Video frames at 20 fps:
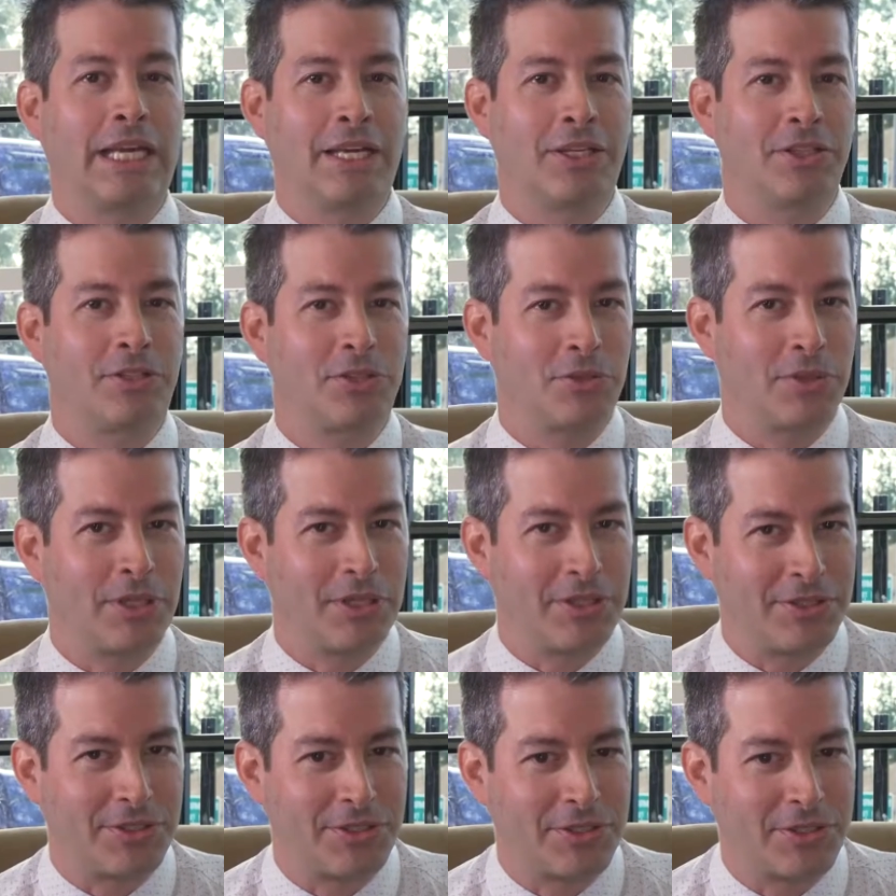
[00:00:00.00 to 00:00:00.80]
answer
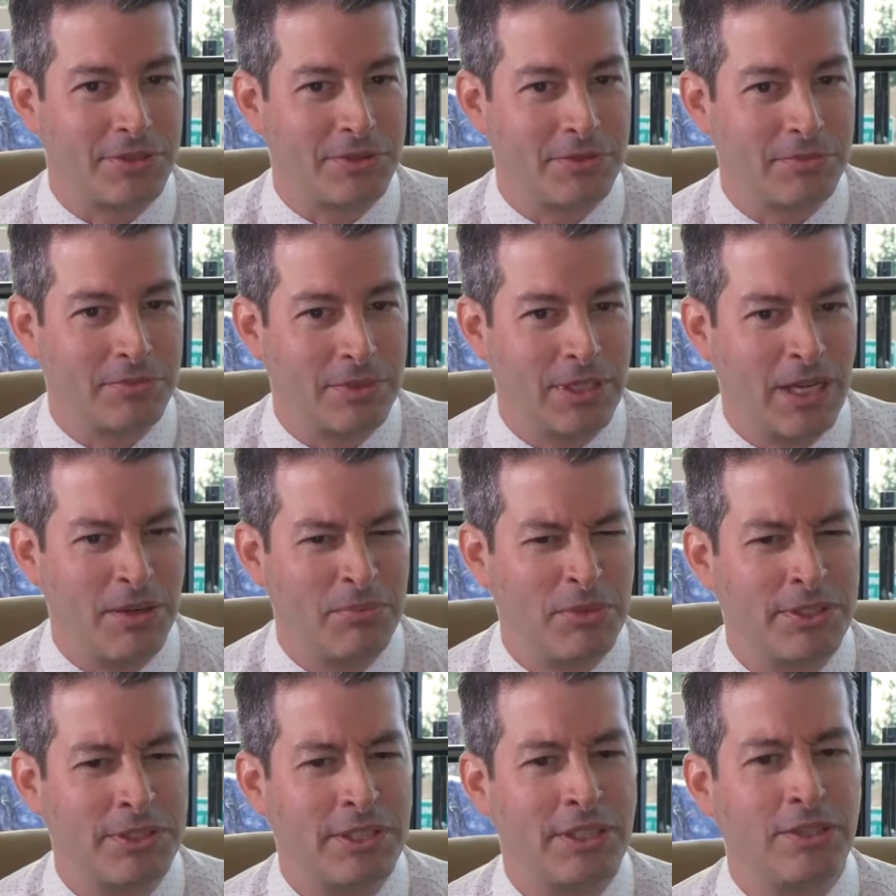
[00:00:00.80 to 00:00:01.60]
is
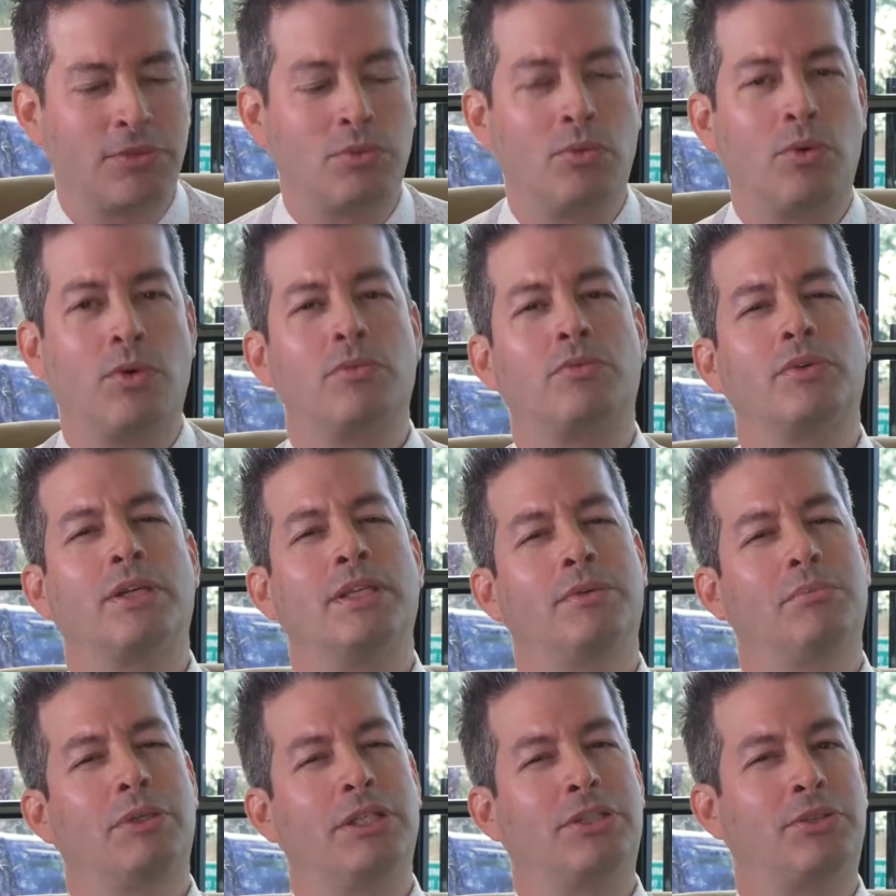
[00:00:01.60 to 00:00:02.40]
gum disease won't
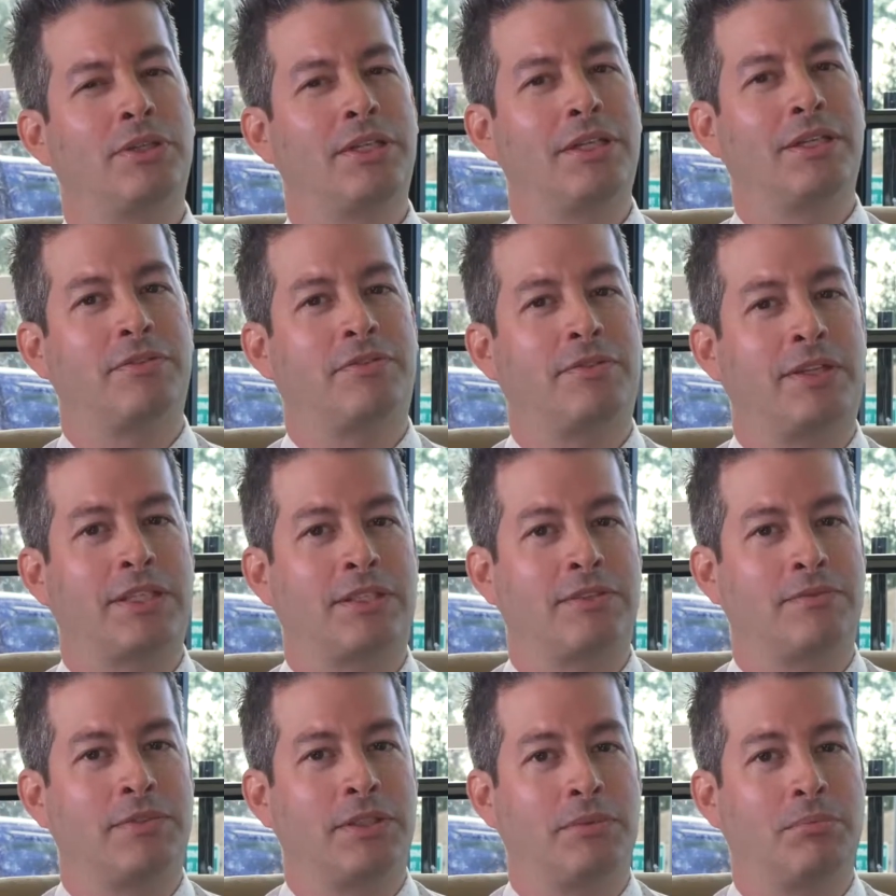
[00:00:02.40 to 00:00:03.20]
really be treated
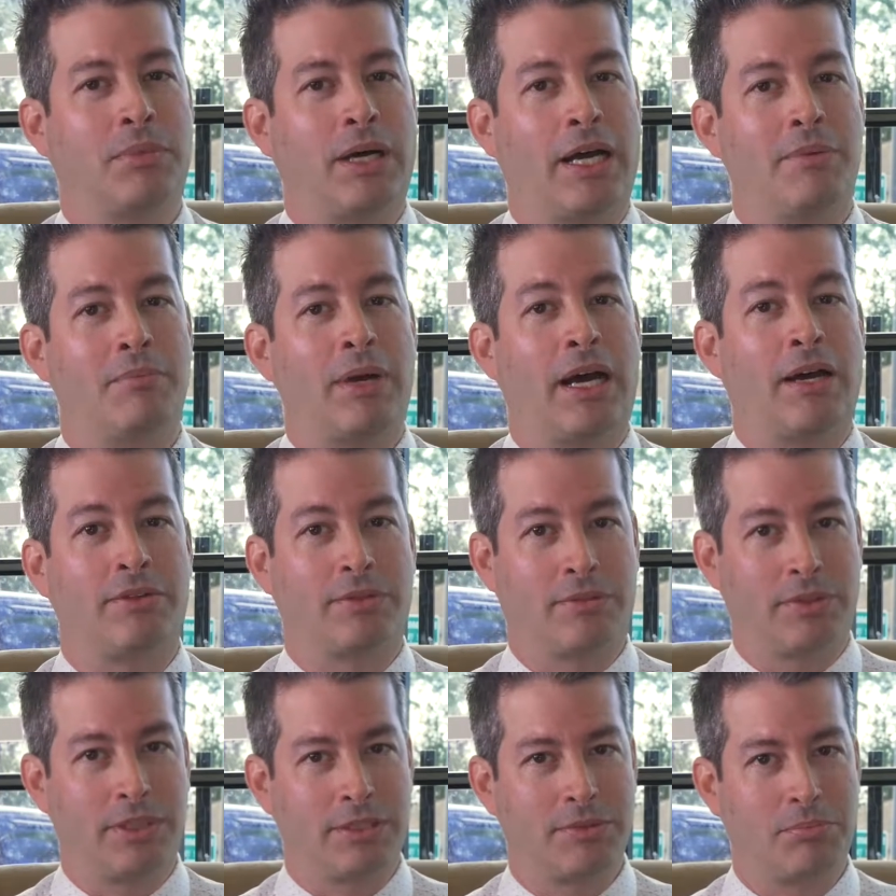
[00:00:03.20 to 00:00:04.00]
effectively by
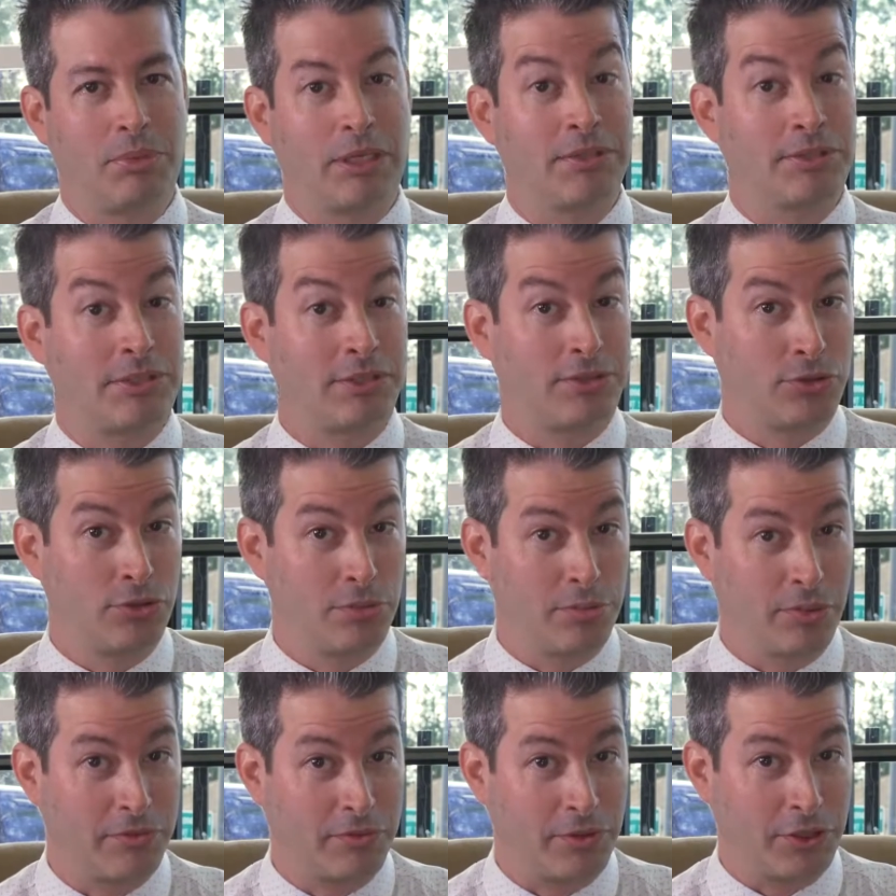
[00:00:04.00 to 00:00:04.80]
mouth rinse because it's
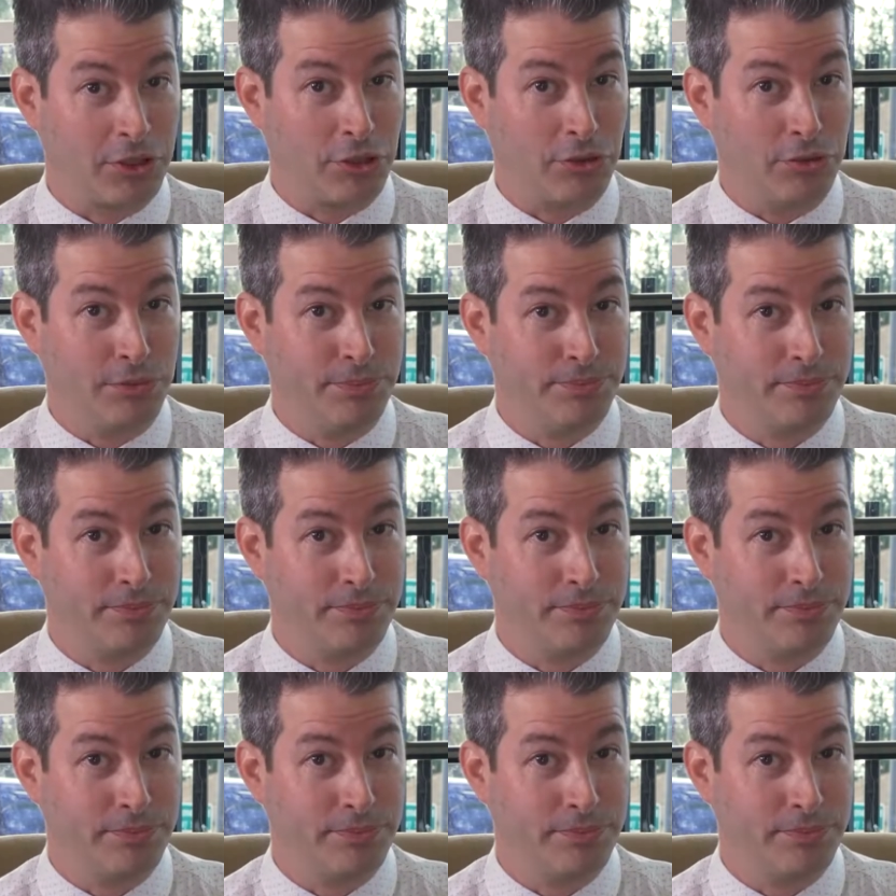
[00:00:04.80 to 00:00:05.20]
superficial.